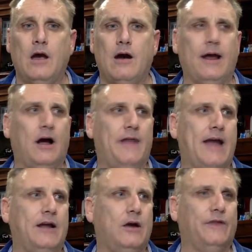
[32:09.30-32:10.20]
All right. On
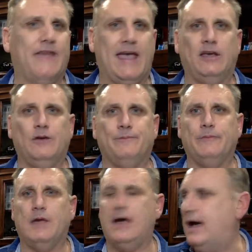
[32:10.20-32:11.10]
that note, thank you.
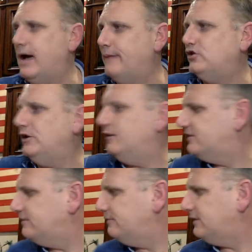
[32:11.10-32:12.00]

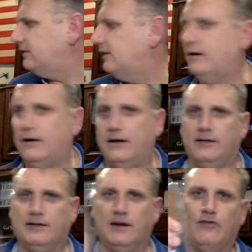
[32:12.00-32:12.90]
Cheers. Let's get
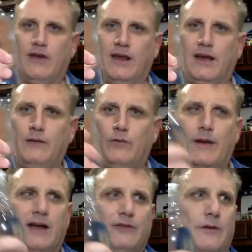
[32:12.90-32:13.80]
a drink in.
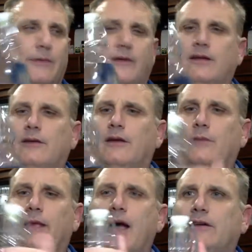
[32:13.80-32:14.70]
We might as well
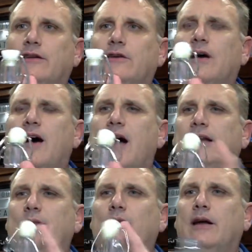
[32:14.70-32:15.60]
because we got to.
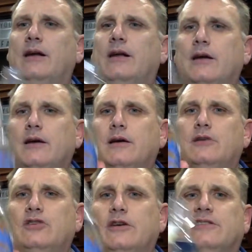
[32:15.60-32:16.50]
I need one.
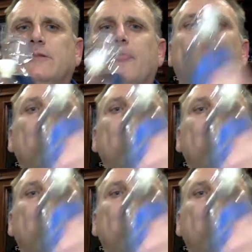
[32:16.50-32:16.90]
Cheers.